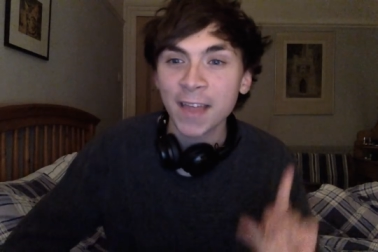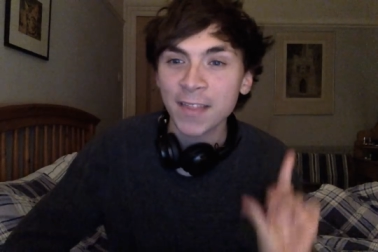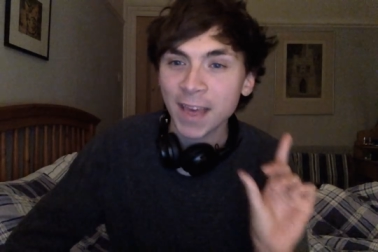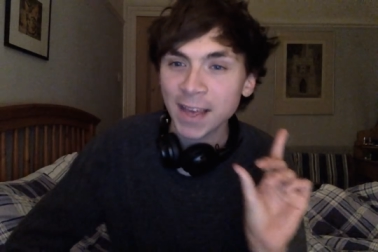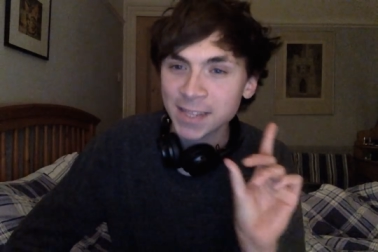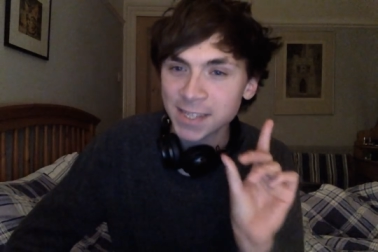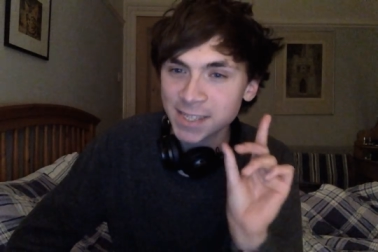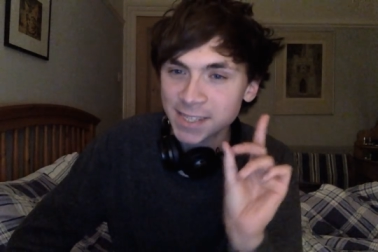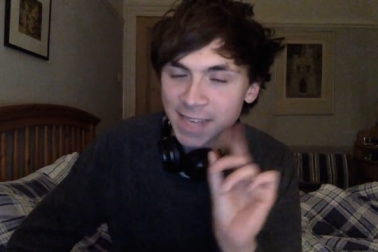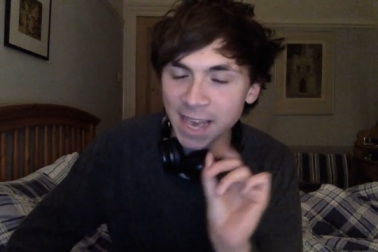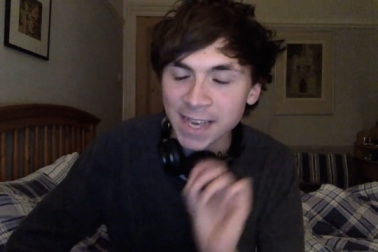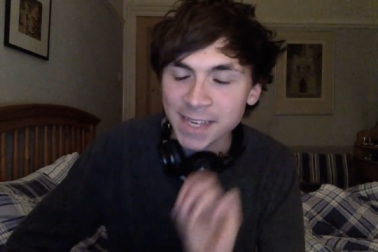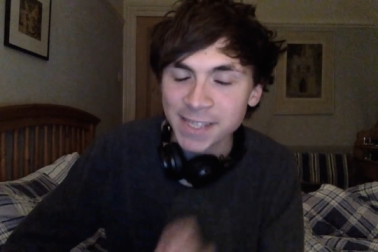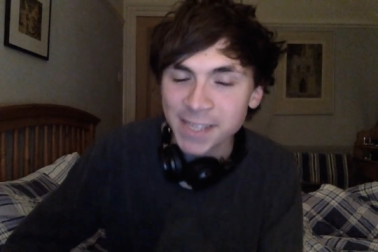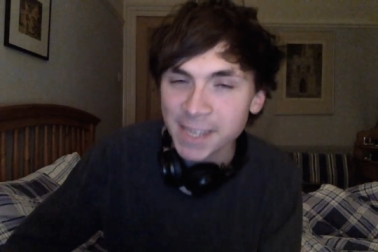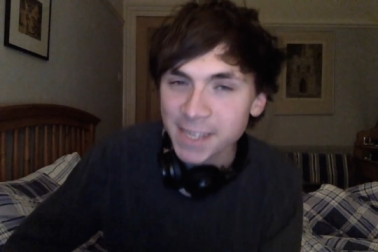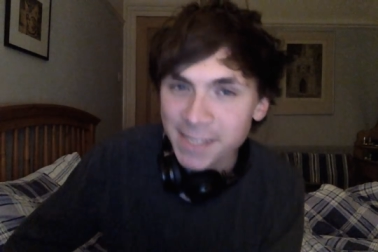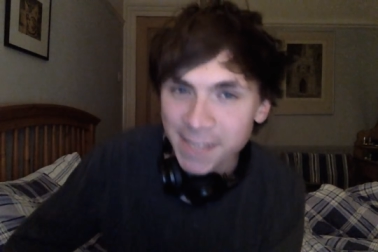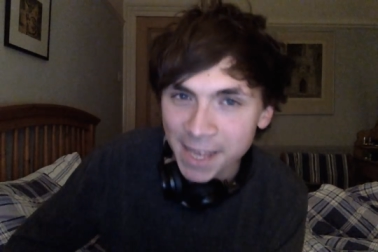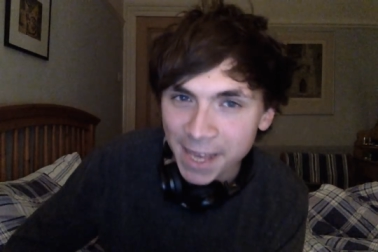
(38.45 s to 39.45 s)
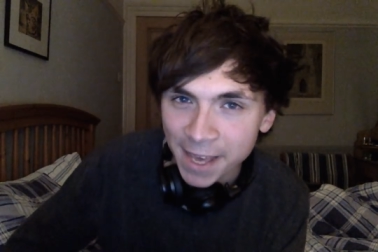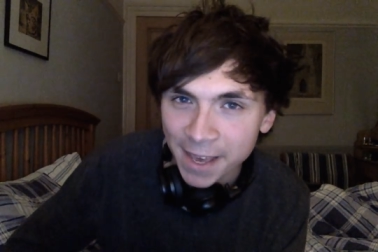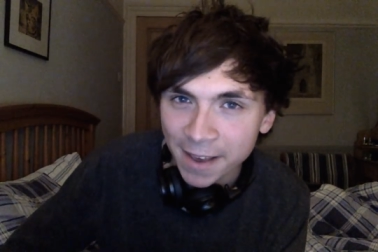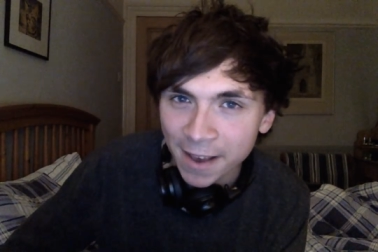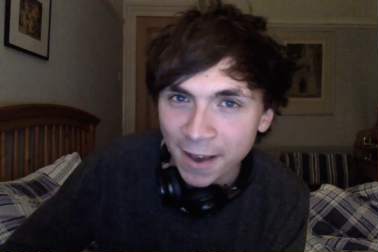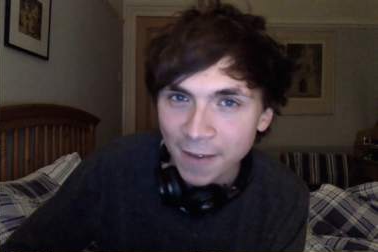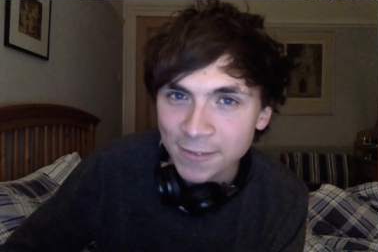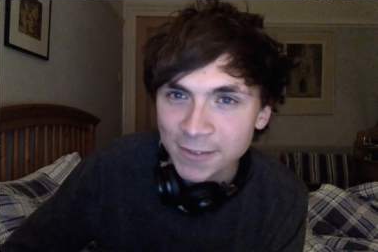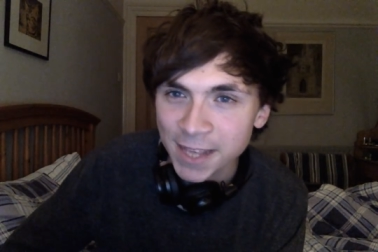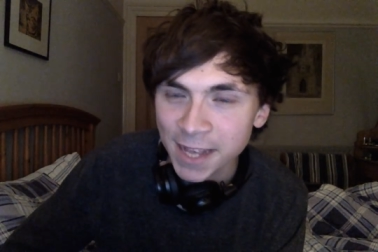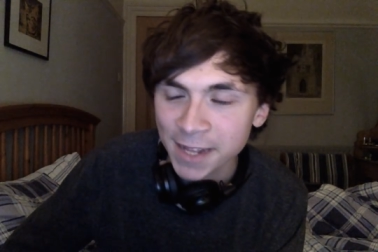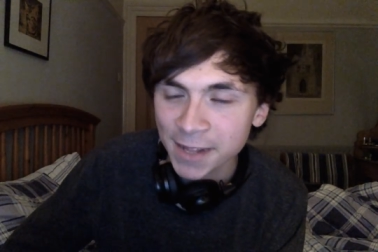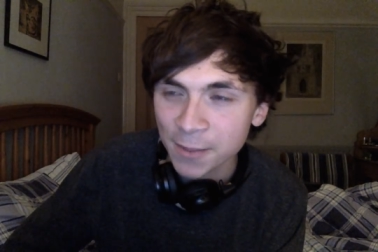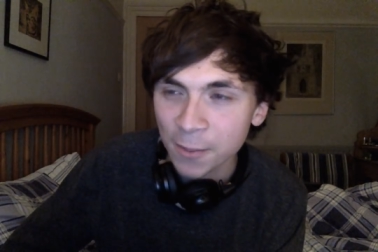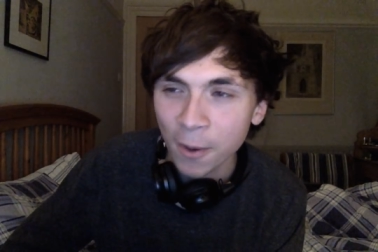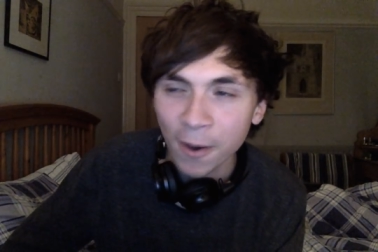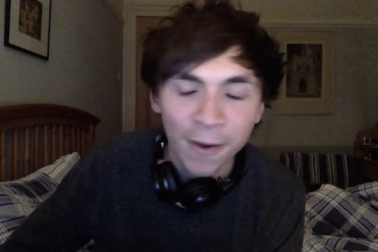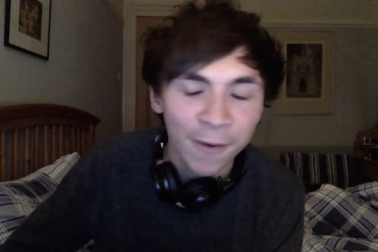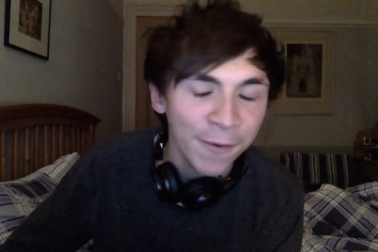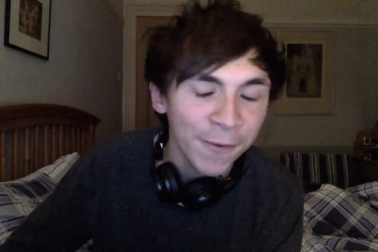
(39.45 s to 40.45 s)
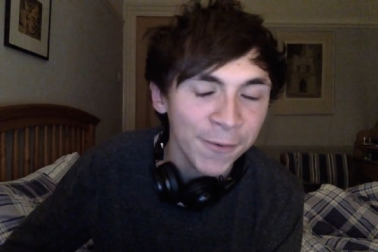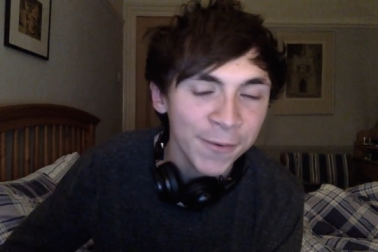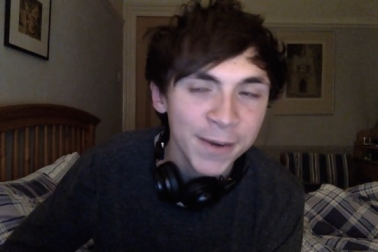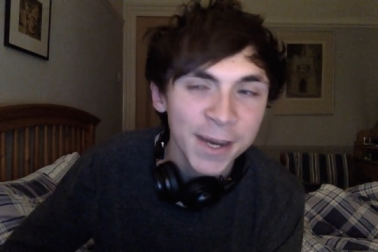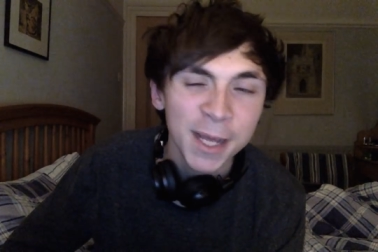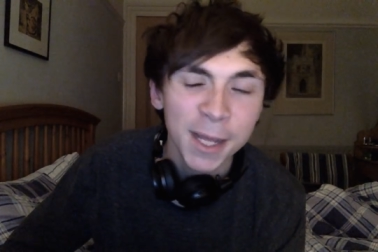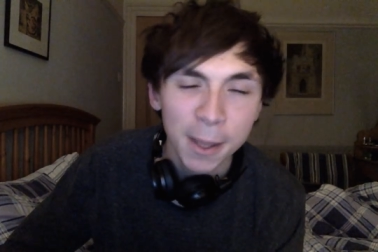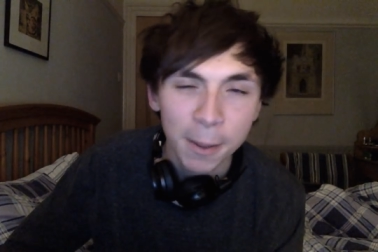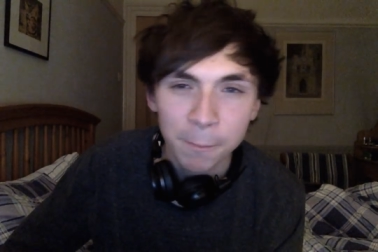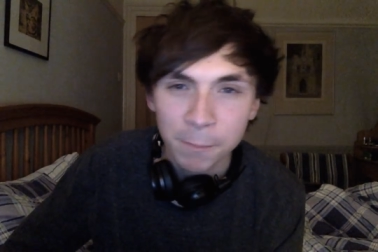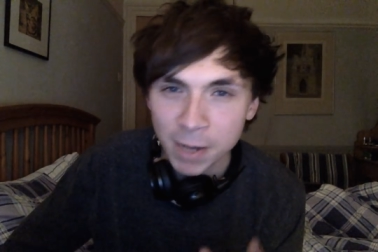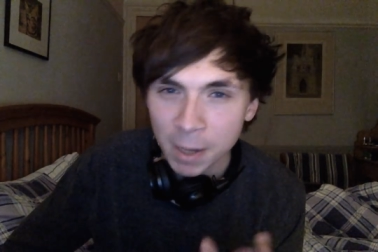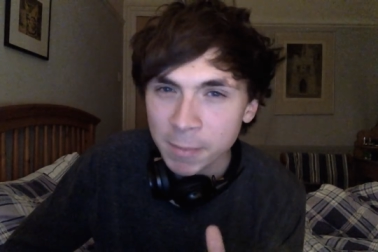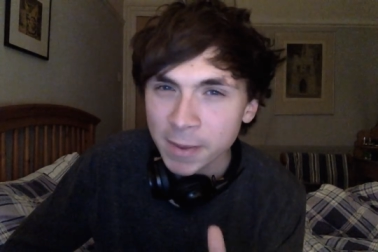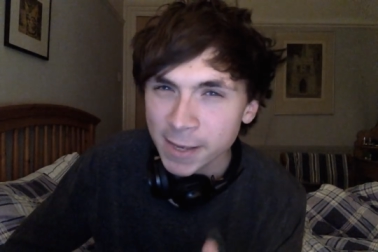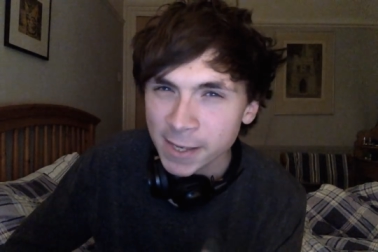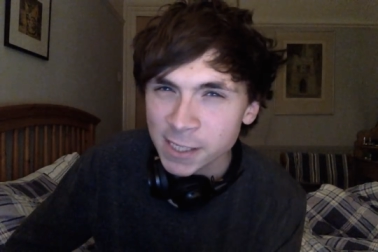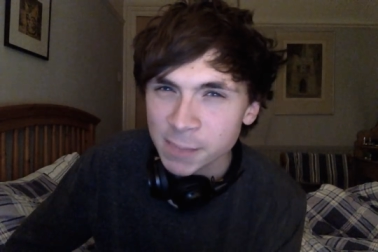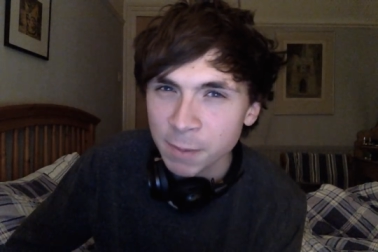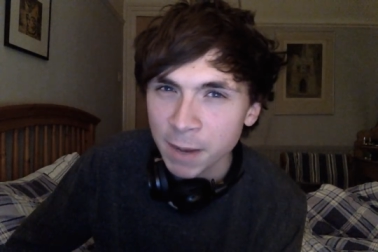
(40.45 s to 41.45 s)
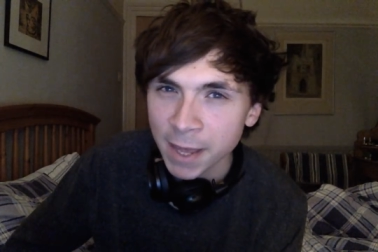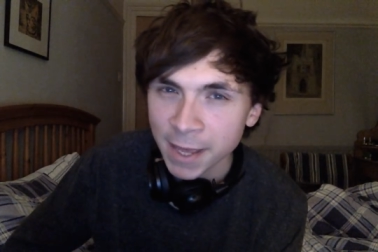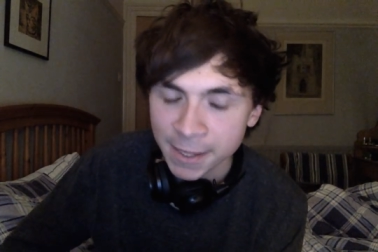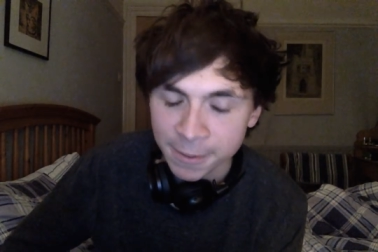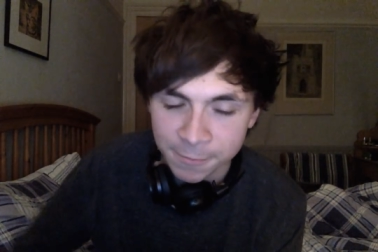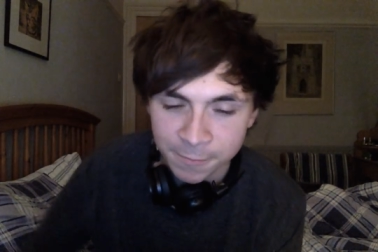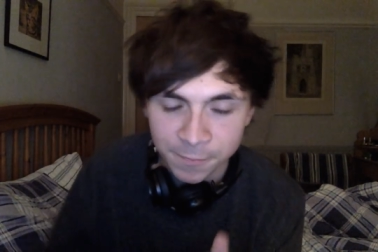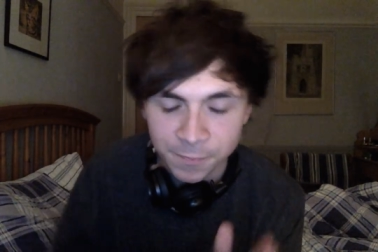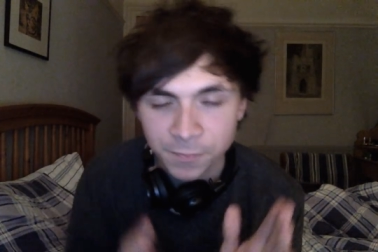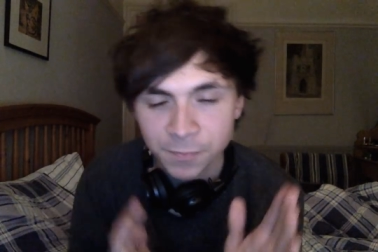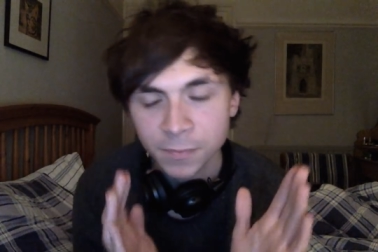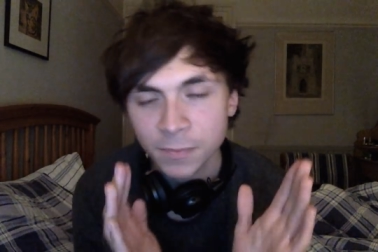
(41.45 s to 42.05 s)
That's the sassiest thing I've said in a while. But let me explain.